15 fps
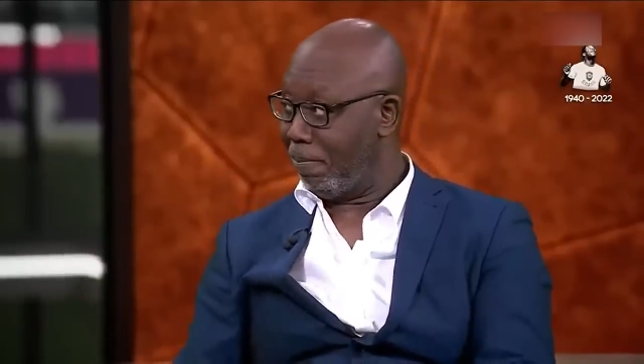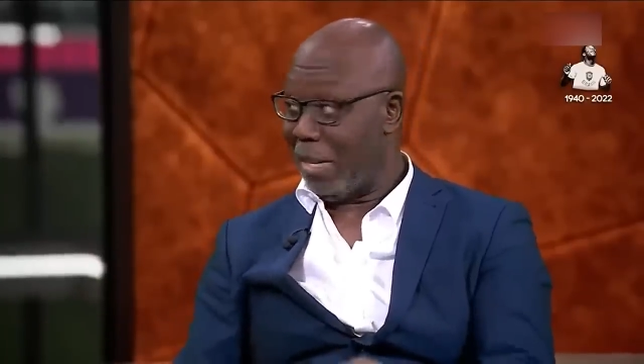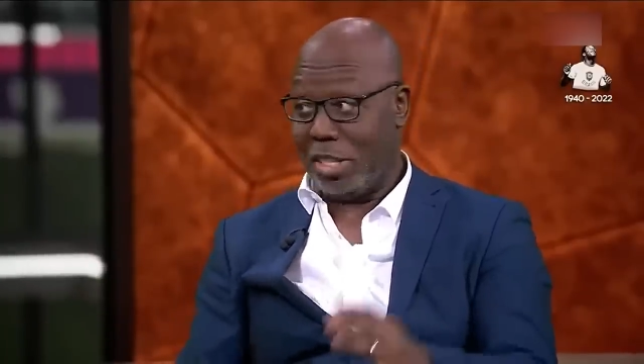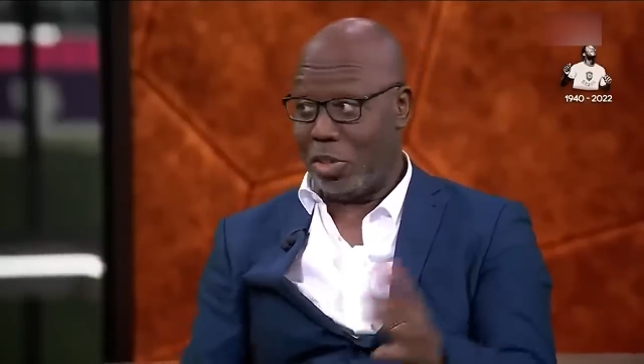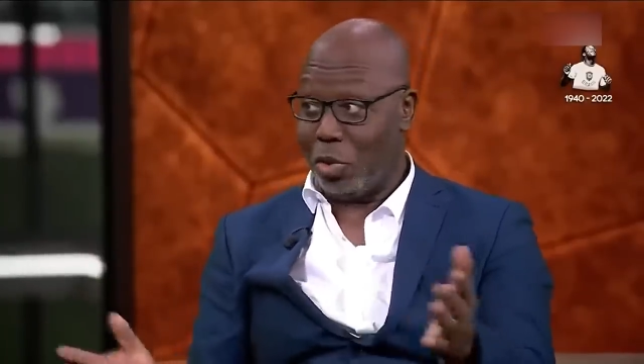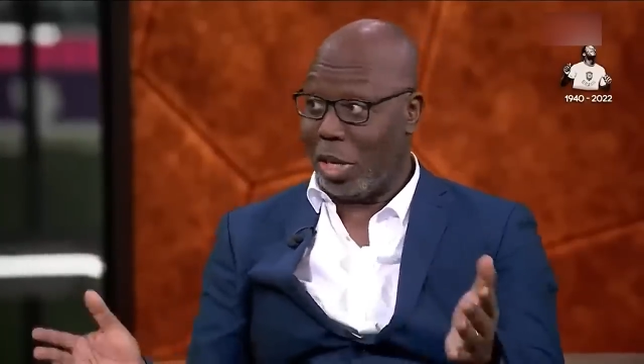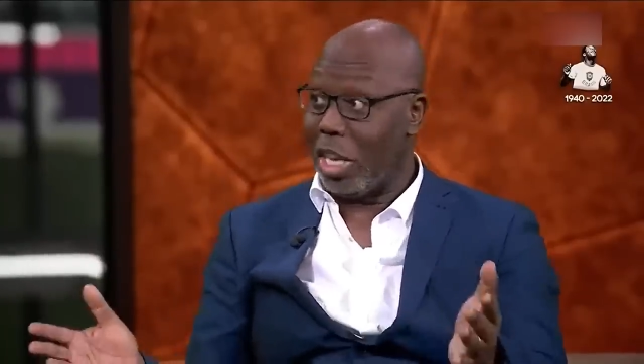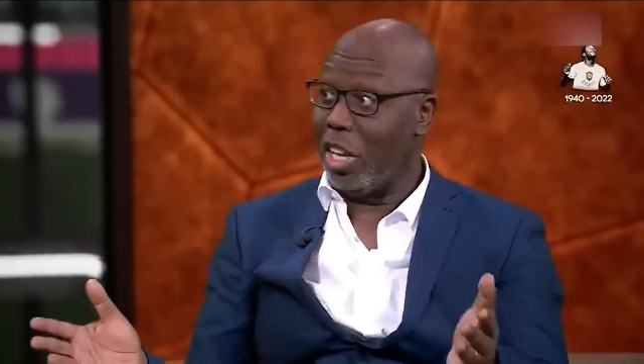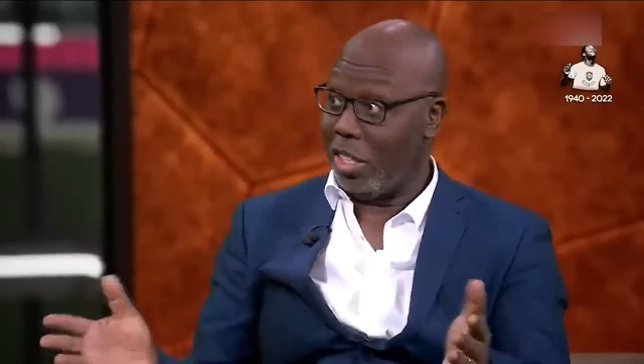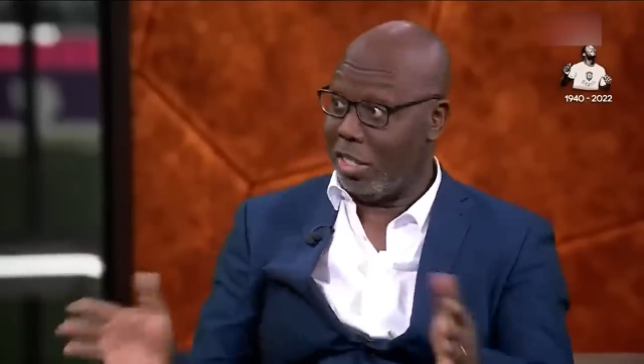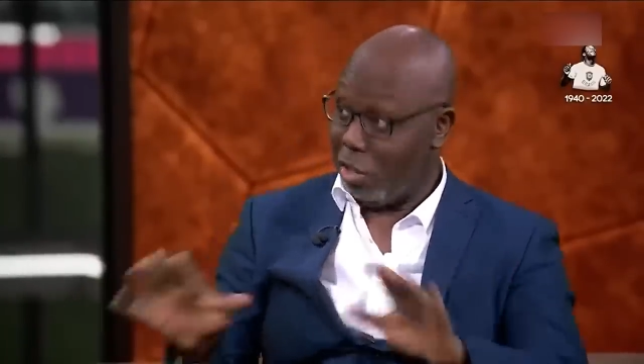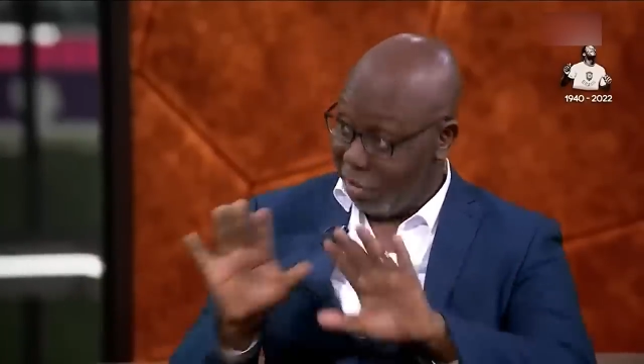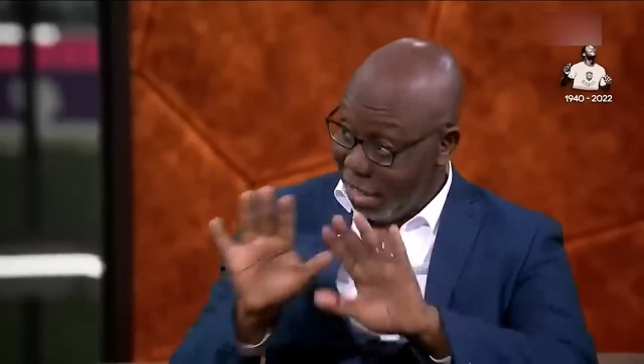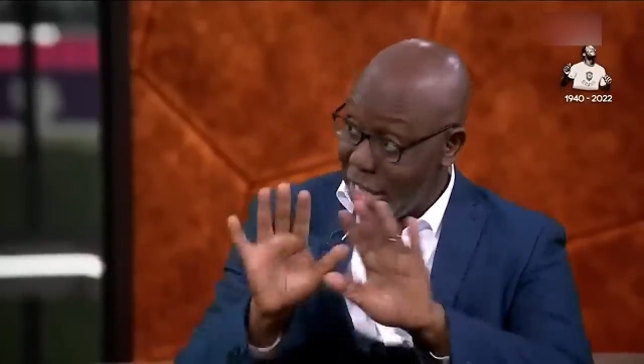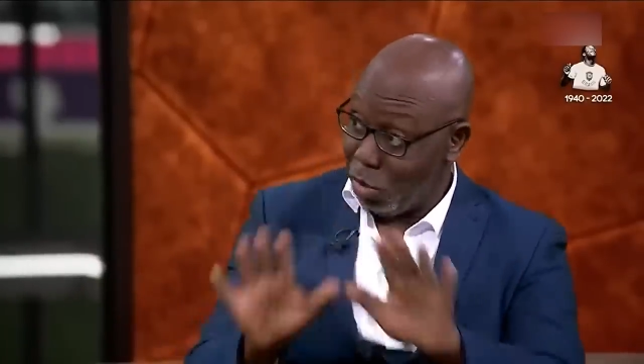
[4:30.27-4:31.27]
Let's not kid
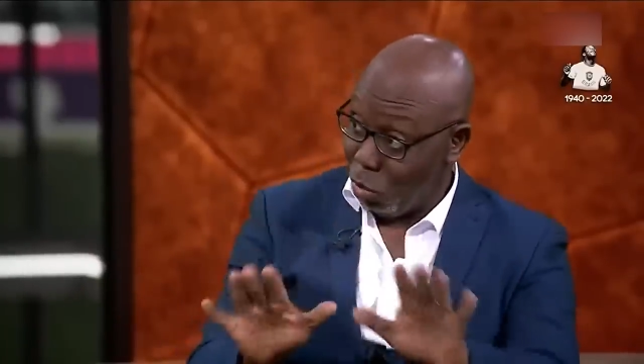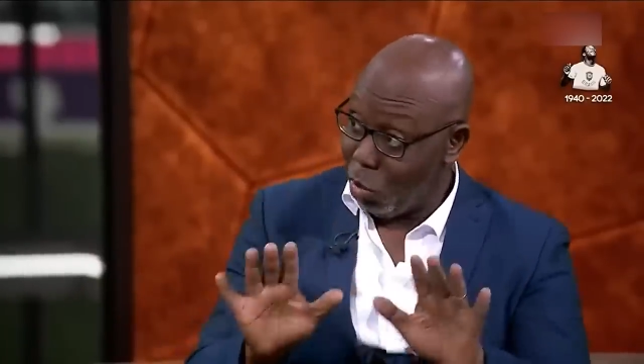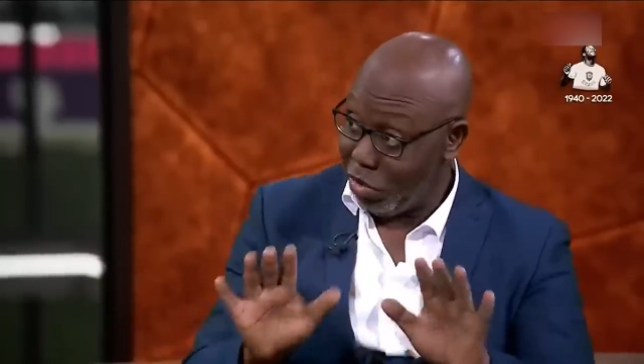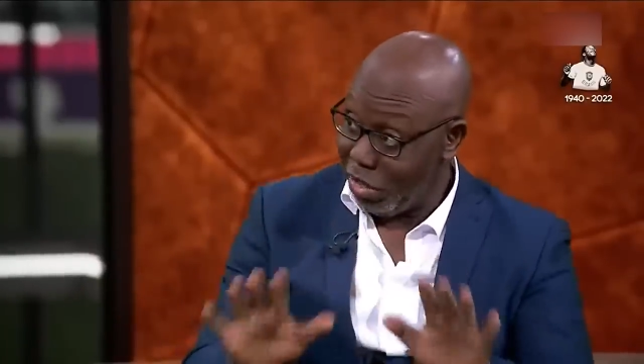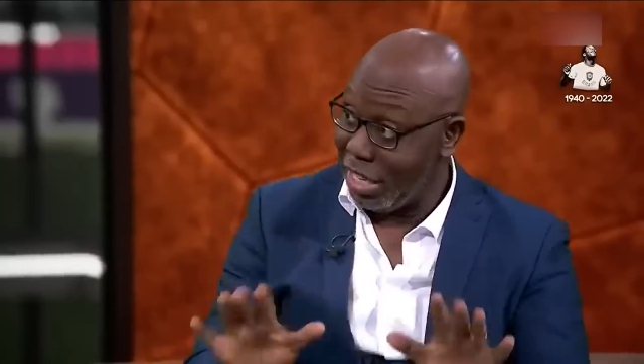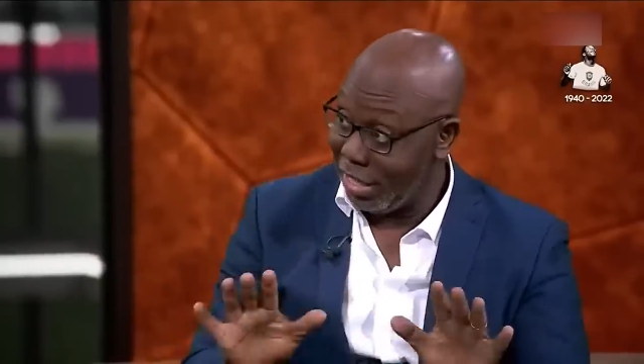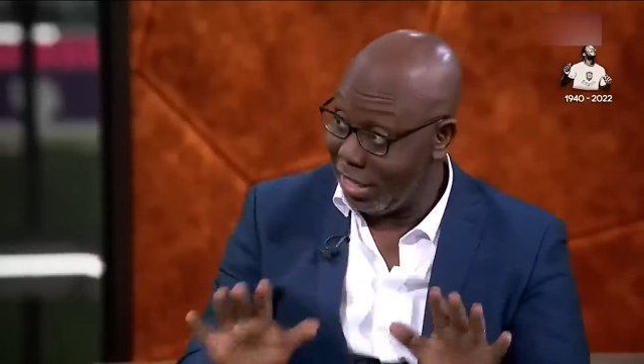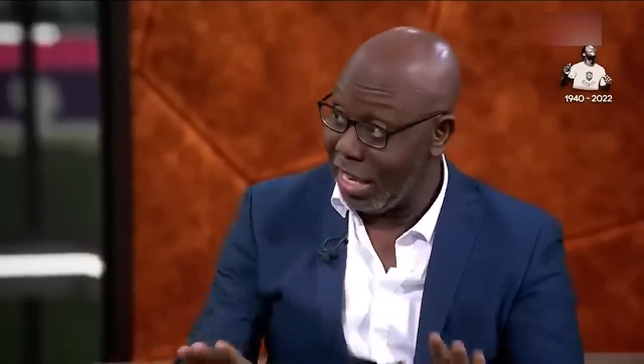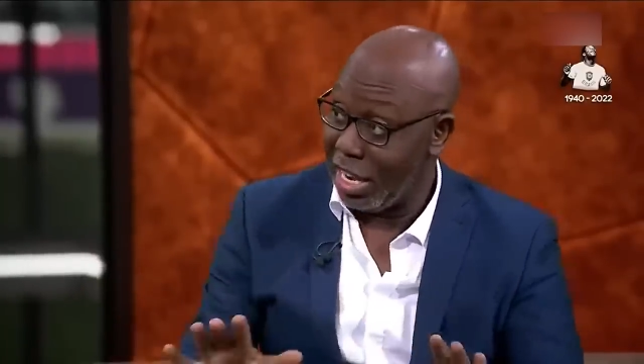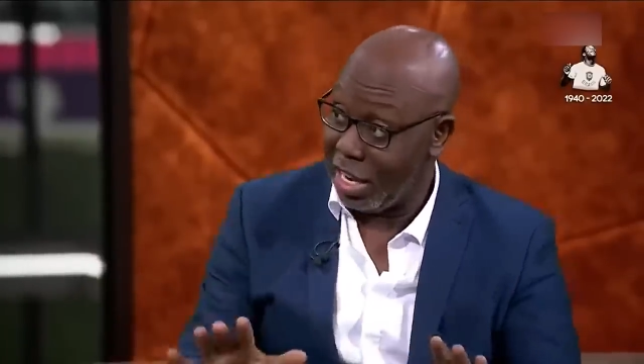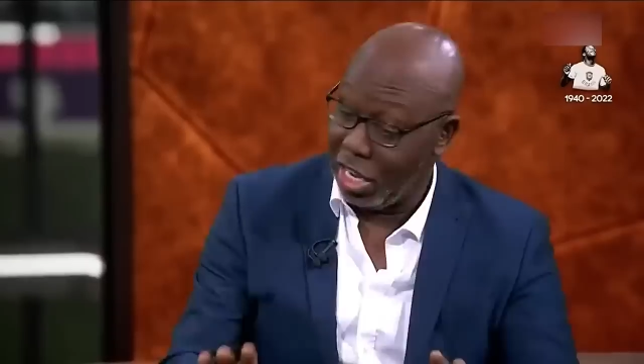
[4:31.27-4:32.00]
ourselves. That's what they said,